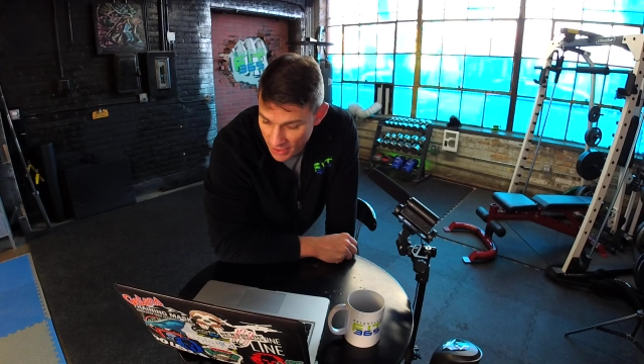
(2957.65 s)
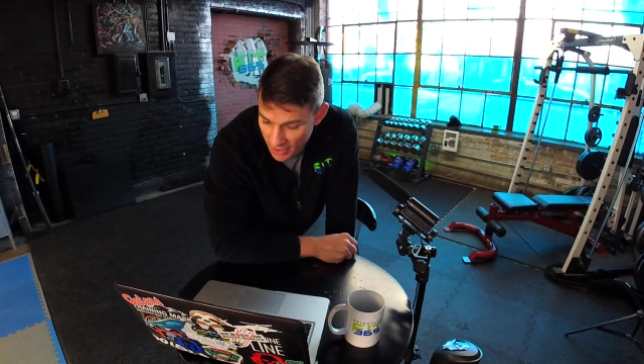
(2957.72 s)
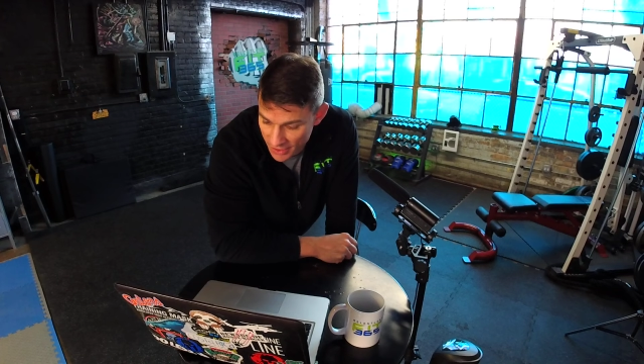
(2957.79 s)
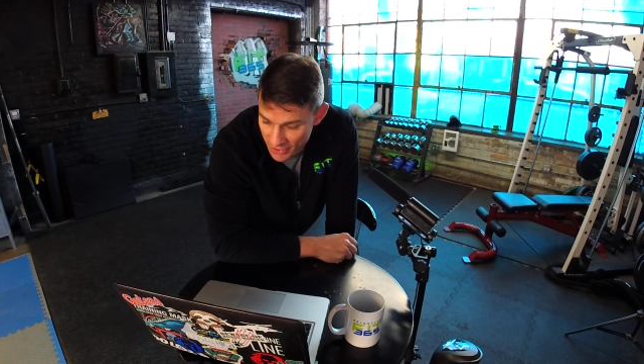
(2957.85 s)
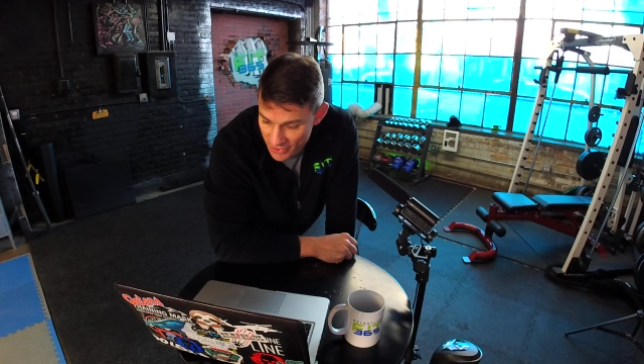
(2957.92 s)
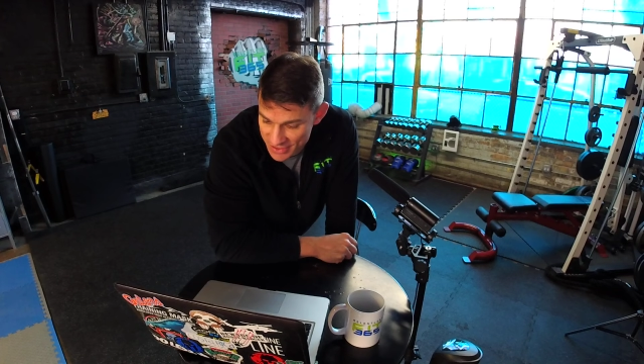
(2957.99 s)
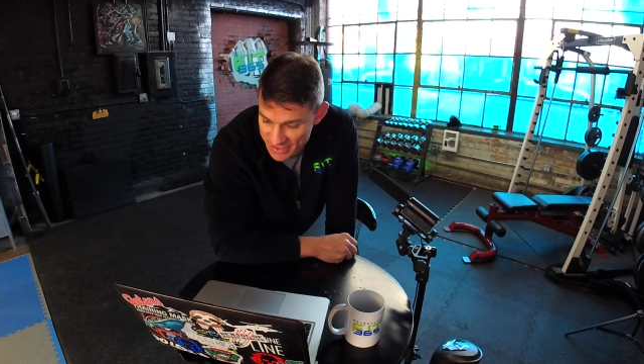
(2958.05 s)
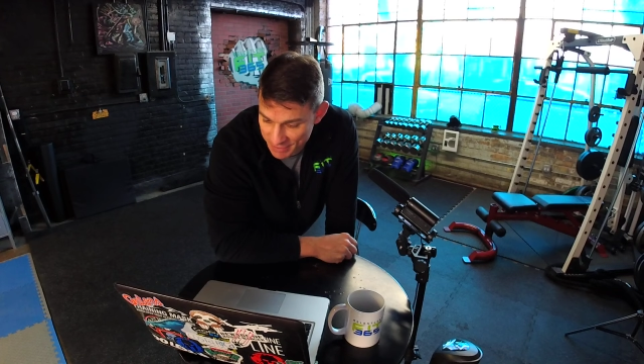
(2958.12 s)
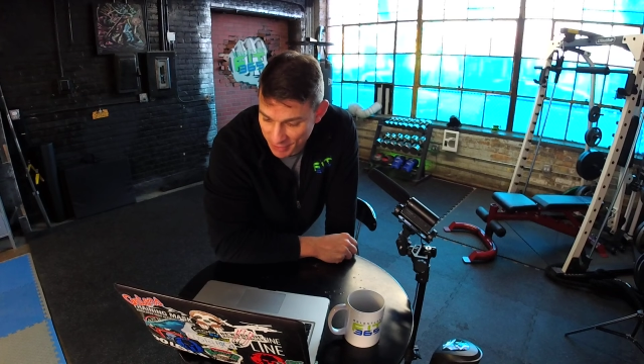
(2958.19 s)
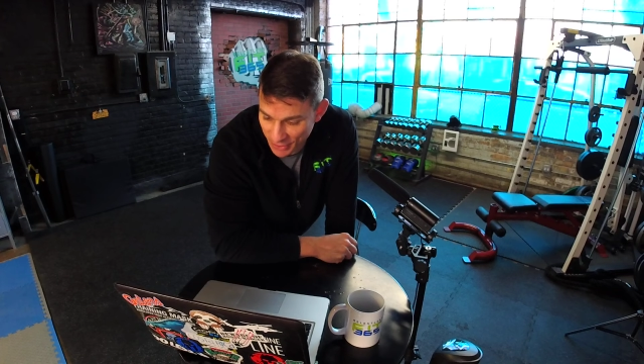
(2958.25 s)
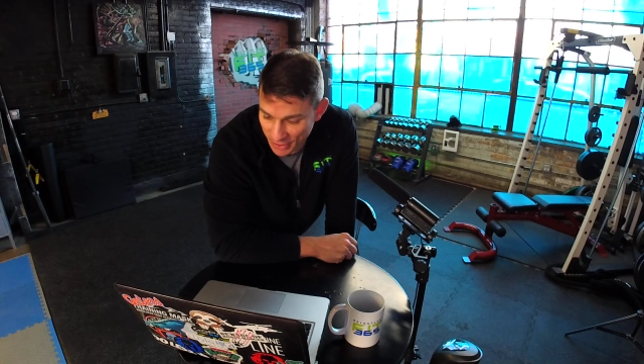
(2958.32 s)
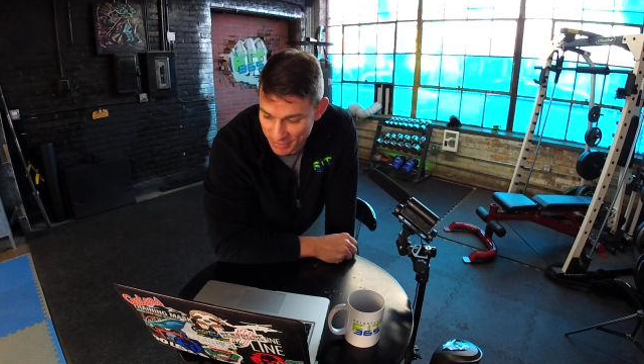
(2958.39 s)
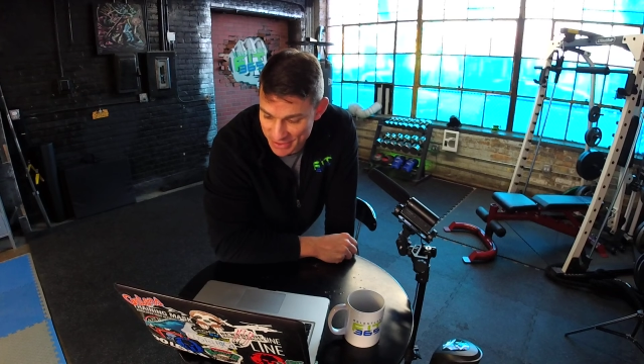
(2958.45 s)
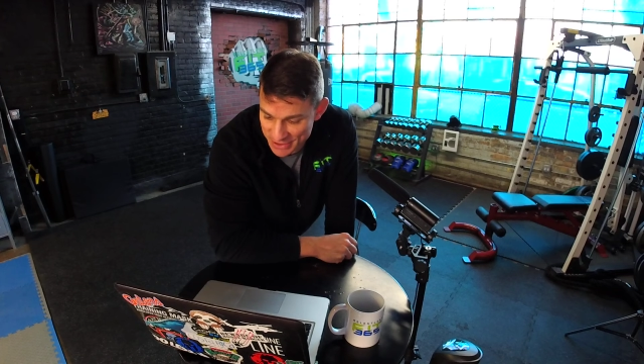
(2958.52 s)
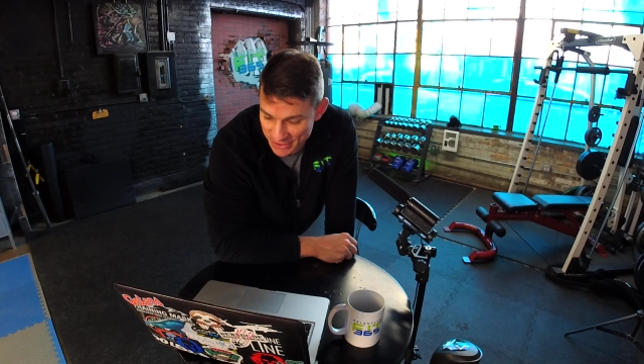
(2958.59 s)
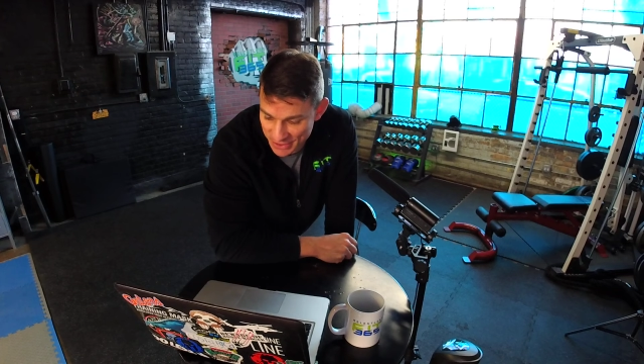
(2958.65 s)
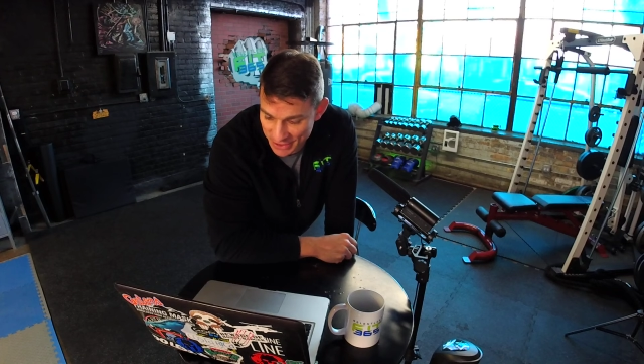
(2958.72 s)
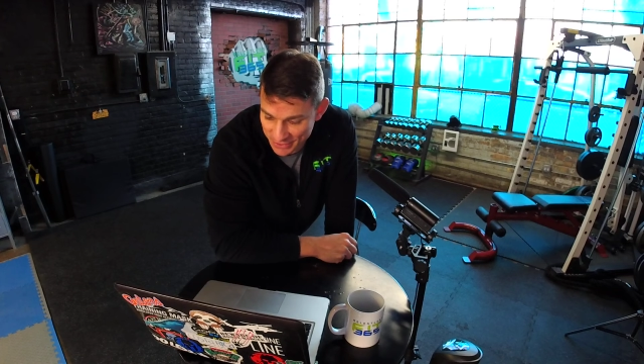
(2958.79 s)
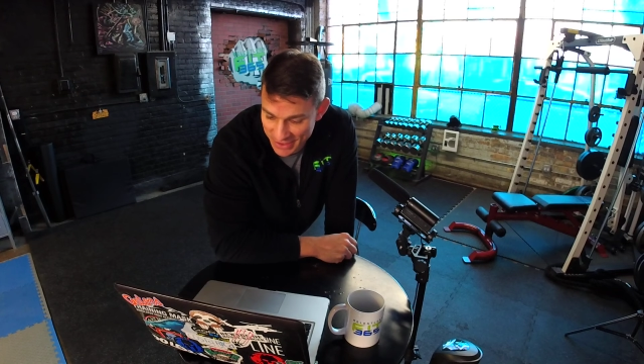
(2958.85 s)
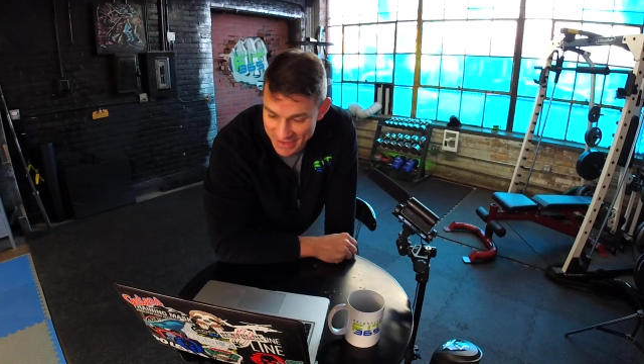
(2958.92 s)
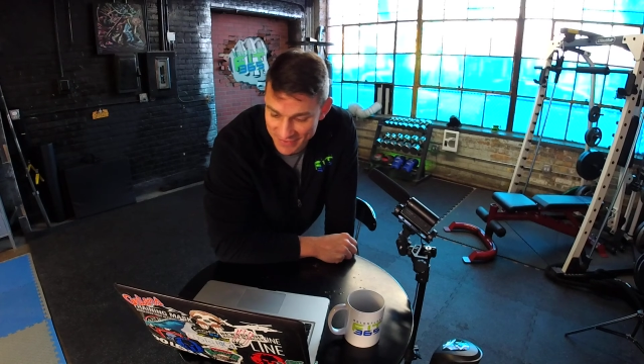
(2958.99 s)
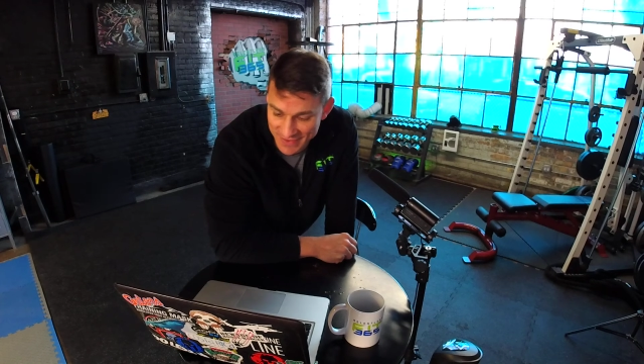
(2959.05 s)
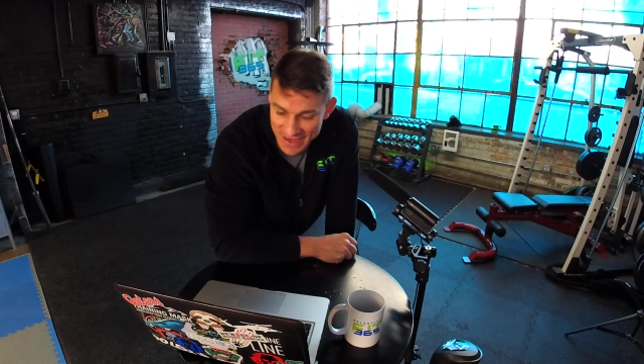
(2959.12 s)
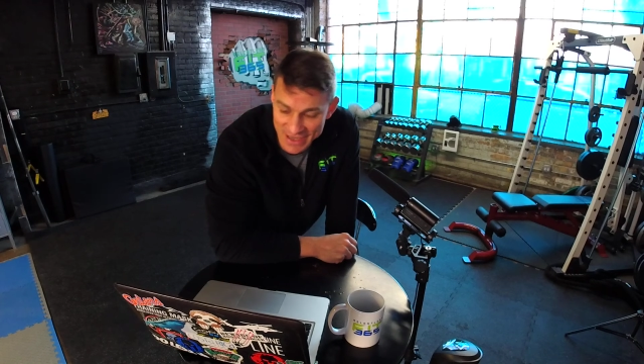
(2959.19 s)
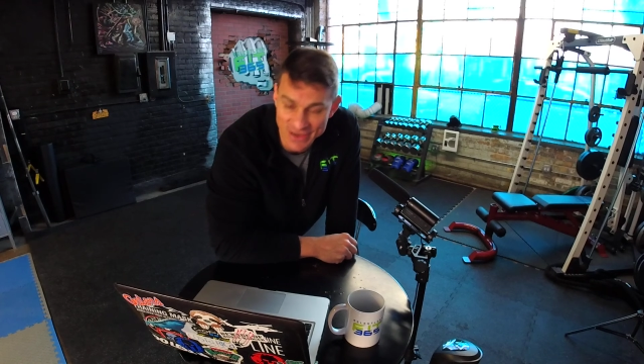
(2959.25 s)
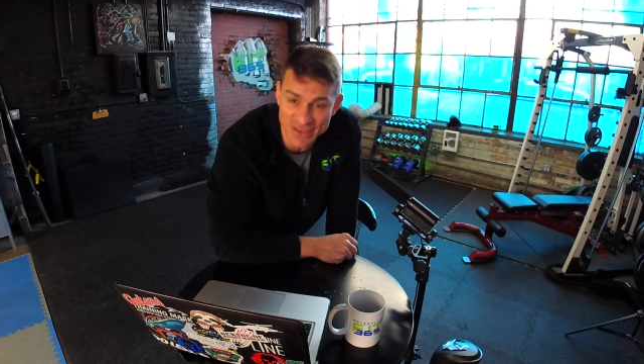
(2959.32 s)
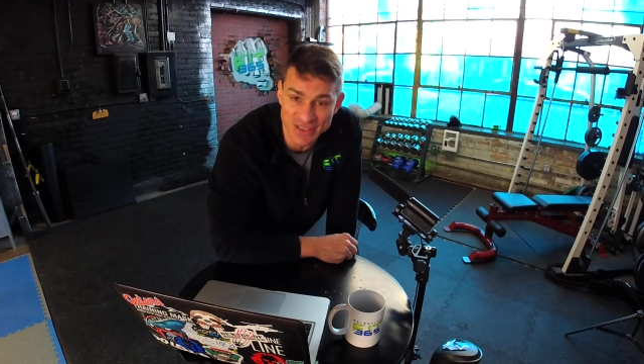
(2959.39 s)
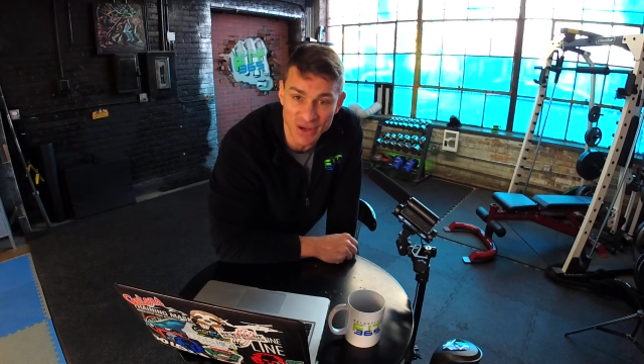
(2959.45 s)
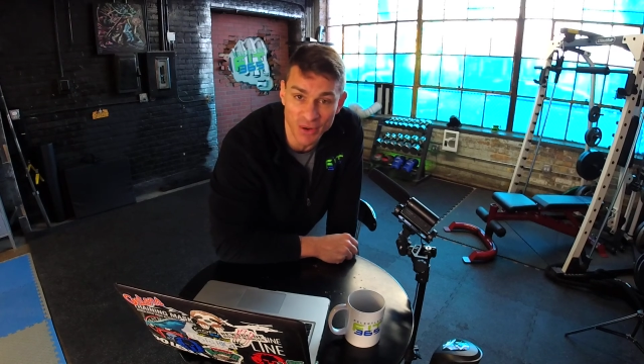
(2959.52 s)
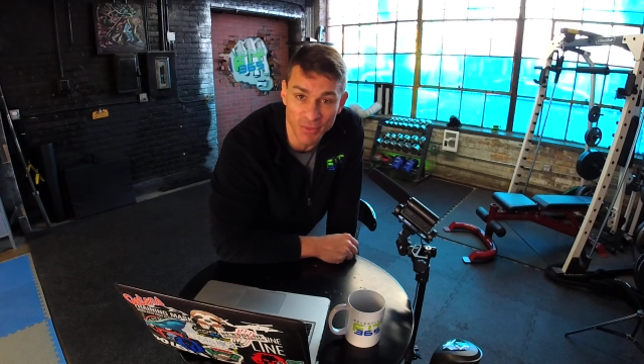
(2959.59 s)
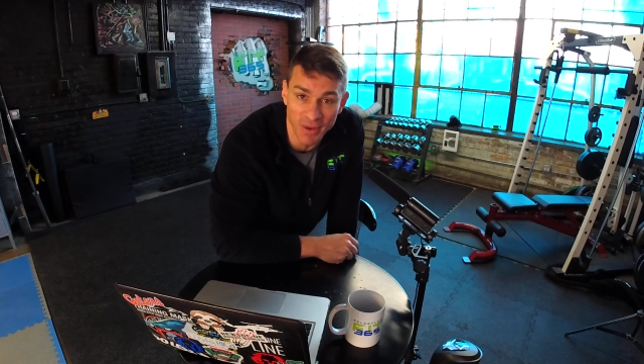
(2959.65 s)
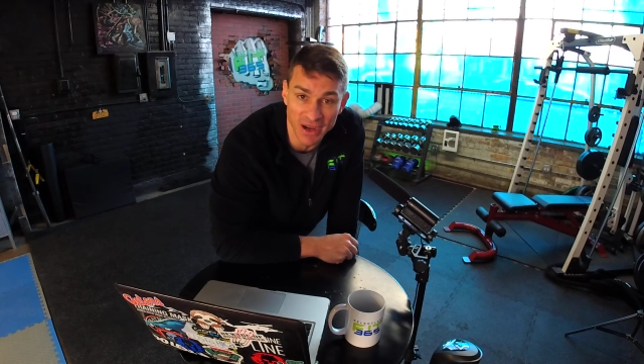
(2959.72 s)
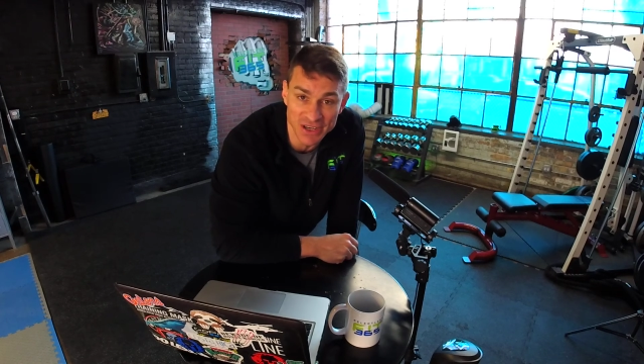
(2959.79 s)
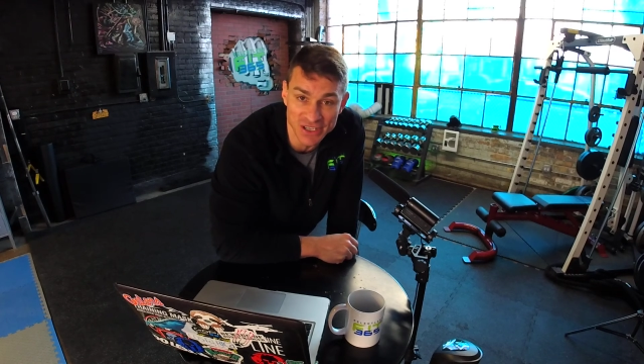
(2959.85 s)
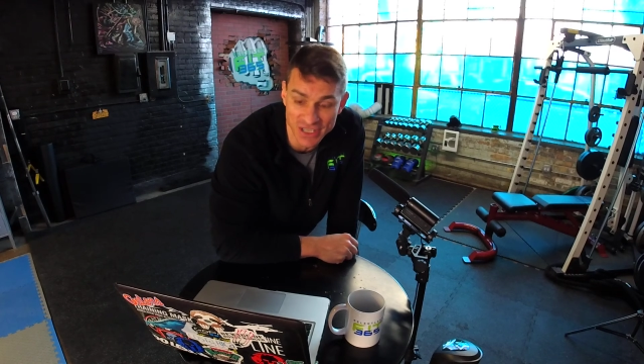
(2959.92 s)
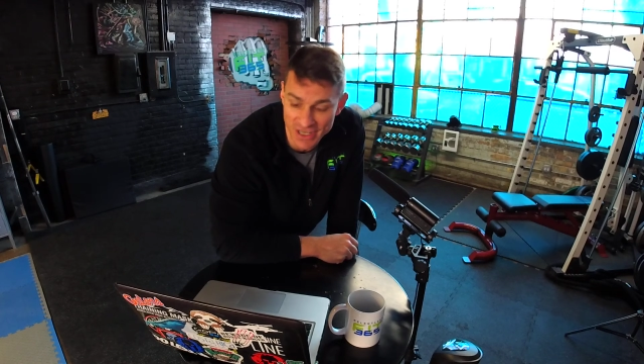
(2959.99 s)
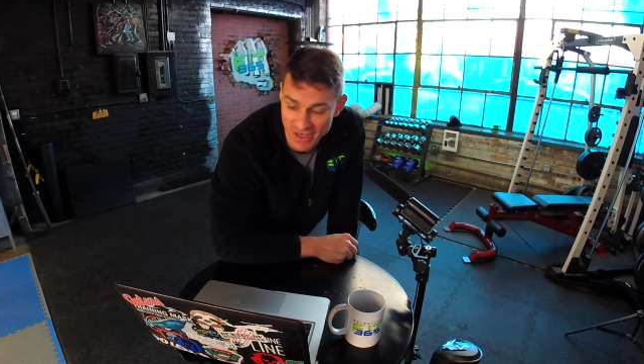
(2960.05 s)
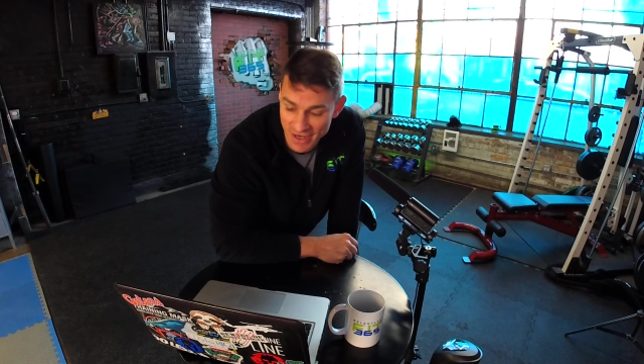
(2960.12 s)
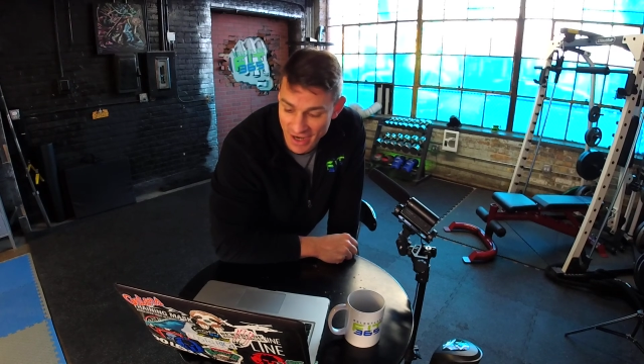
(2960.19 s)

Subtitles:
You're superb and doing great. Thank you so much.